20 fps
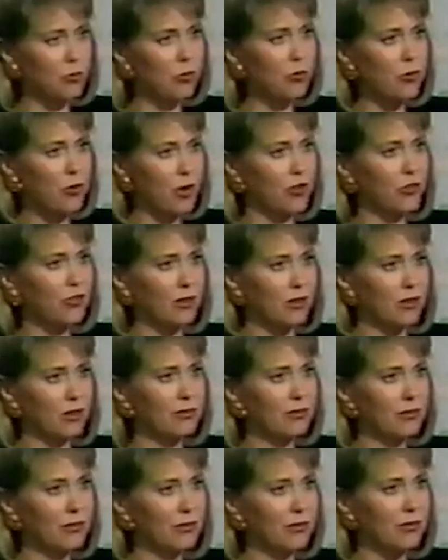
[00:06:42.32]
crossing
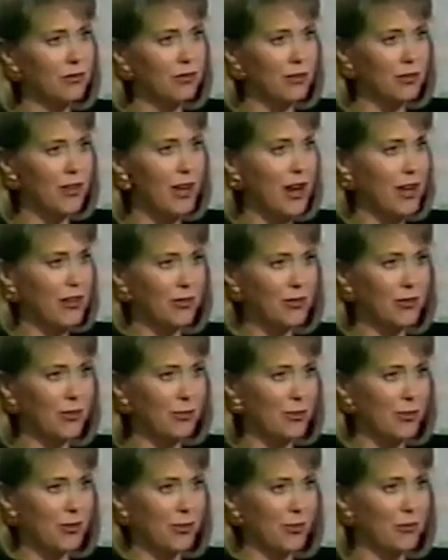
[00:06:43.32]
the line you don't
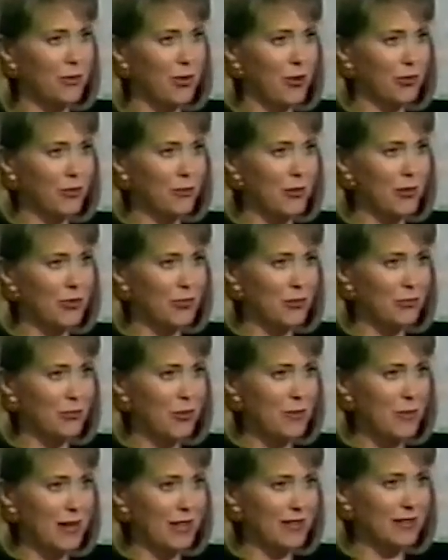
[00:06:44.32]
want to cross about your
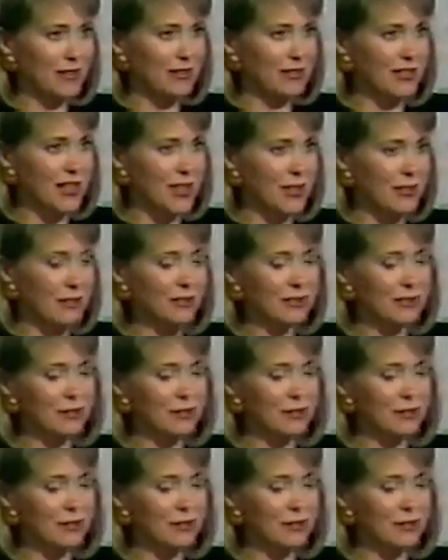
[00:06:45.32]
romantic life.